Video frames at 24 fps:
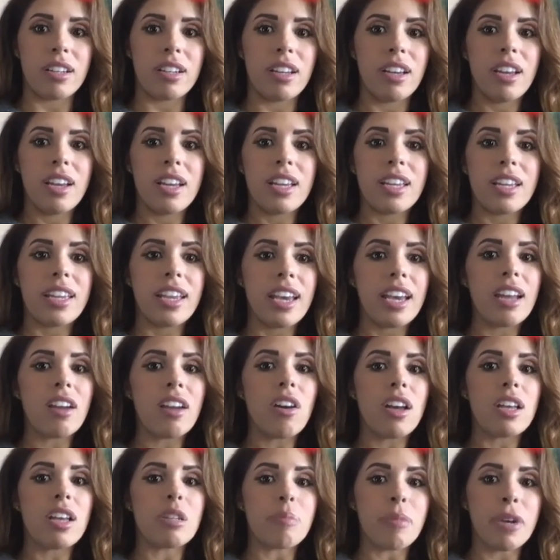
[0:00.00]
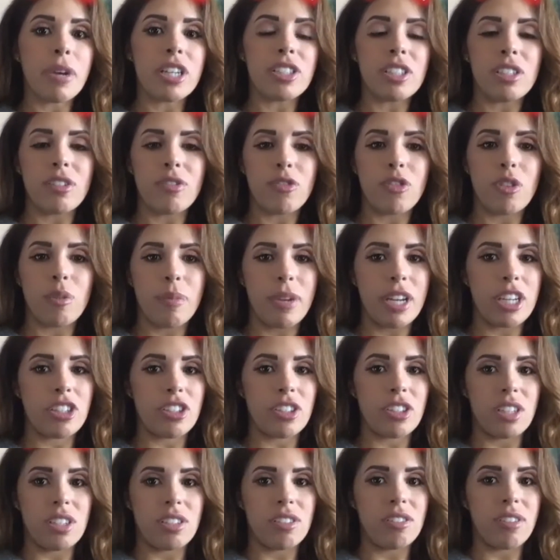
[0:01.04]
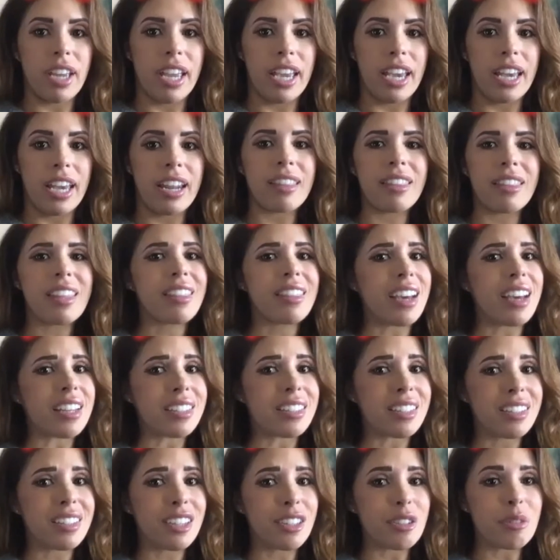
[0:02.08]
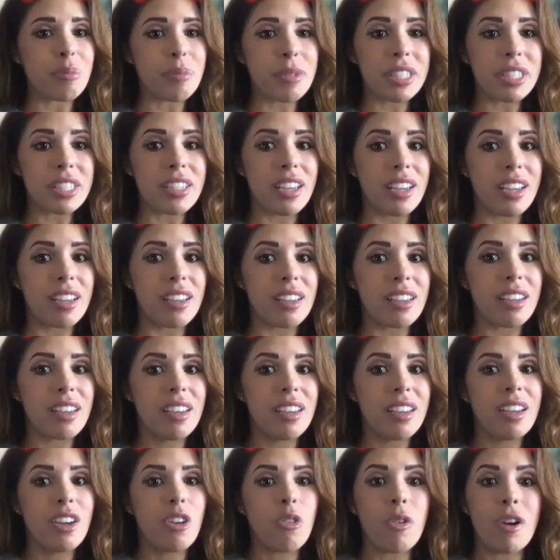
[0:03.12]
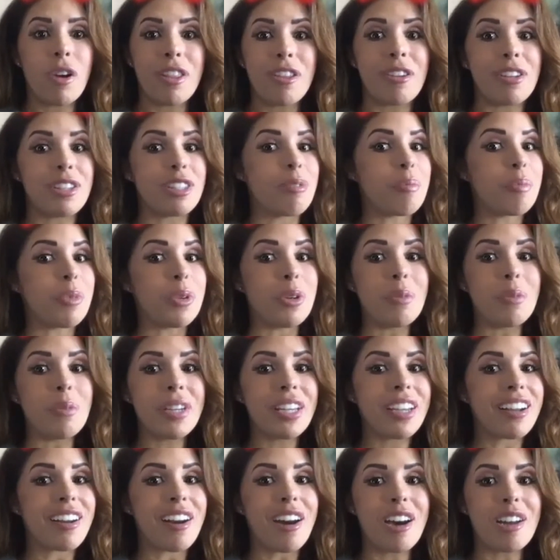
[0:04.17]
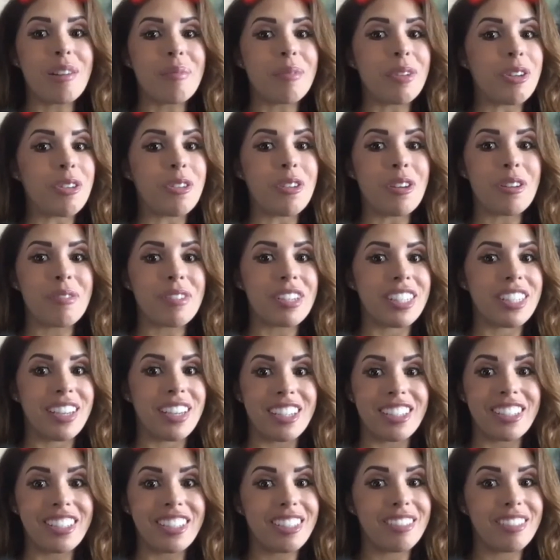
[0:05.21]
Get as much information as you can. I think that's another mistake, whether it's a booming economy or a recession.